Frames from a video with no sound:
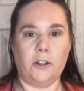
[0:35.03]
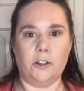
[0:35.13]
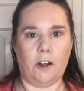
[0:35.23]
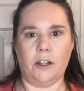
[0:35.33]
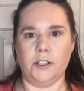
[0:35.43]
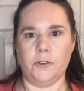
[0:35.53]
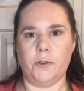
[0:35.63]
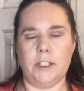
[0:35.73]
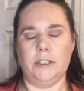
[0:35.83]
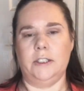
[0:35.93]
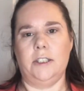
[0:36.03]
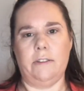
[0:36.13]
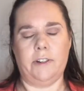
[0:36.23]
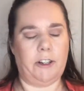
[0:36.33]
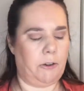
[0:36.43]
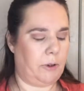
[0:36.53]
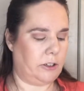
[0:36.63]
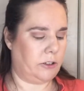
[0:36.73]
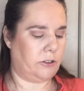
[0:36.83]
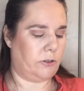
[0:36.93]
You're also going to see a very
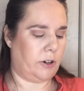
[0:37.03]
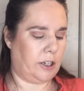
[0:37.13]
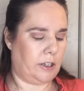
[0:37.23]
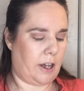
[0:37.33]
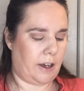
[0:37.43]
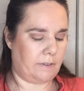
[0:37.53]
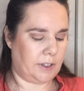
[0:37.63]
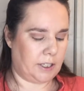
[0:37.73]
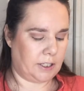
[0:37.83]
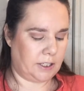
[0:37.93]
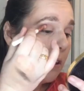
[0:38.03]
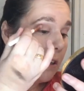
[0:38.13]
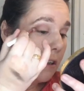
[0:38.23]
quick tutorial of this.